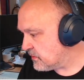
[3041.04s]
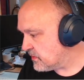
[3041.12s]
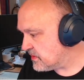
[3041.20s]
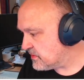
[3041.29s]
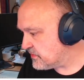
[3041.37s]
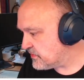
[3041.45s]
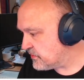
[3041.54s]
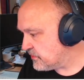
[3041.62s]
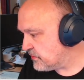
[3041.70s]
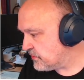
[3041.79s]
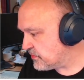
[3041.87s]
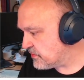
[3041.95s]
1,
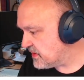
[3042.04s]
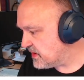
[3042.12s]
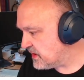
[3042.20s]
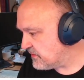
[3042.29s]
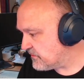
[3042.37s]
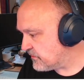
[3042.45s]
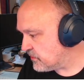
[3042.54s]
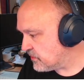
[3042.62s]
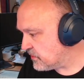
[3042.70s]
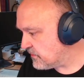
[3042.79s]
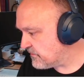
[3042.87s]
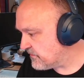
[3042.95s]
2, 3,
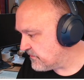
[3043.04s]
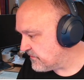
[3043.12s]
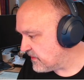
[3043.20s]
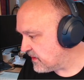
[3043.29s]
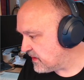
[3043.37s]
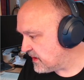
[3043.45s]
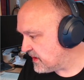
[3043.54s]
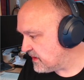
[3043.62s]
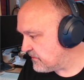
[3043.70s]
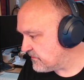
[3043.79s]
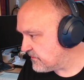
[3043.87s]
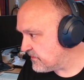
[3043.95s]
4,
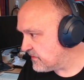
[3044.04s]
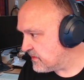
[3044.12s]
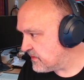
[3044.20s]
5.